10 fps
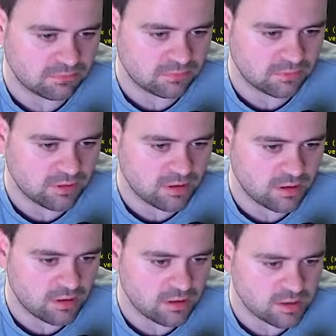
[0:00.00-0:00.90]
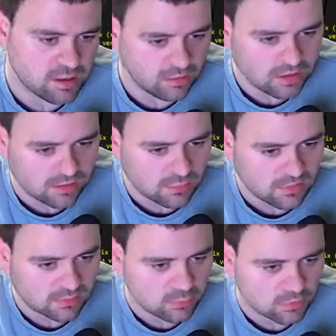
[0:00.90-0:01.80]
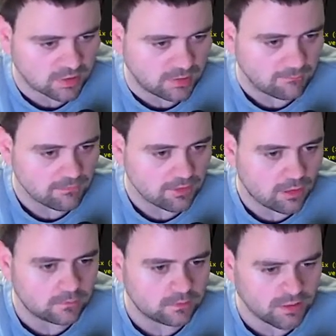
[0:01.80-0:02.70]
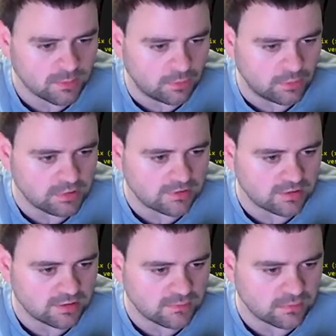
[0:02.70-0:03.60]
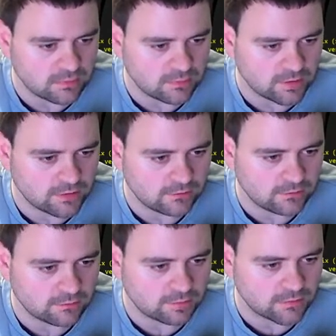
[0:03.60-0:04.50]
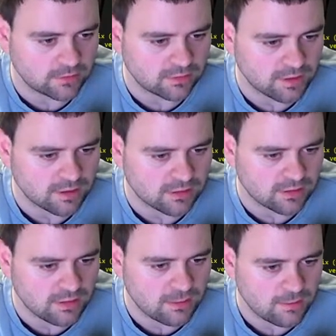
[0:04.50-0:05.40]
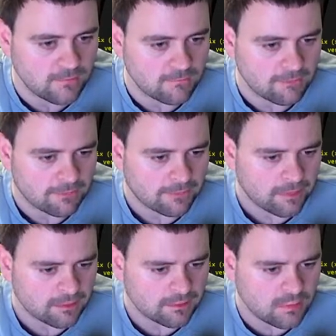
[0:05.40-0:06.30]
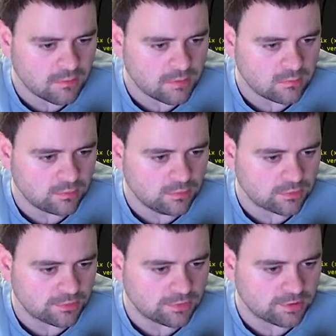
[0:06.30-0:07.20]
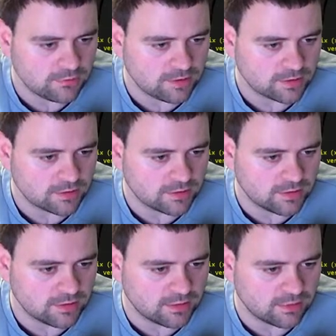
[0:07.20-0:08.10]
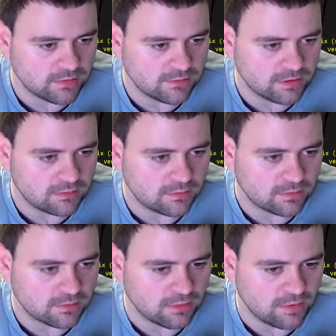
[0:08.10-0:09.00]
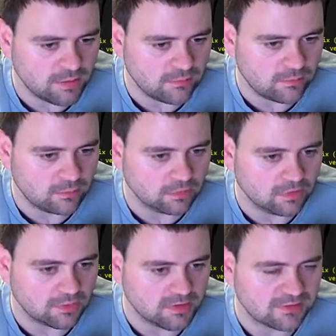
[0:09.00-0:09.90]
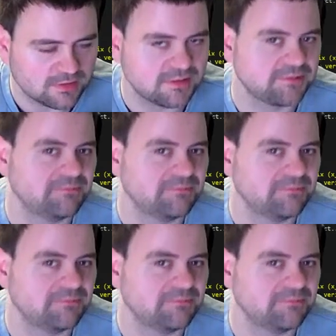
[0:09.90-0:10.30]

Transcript: yeah, okay, so what's this warning here? Offline mode, using default vendor prefix X. Scope name will not be validated. Please verify scope name before deploying to instance.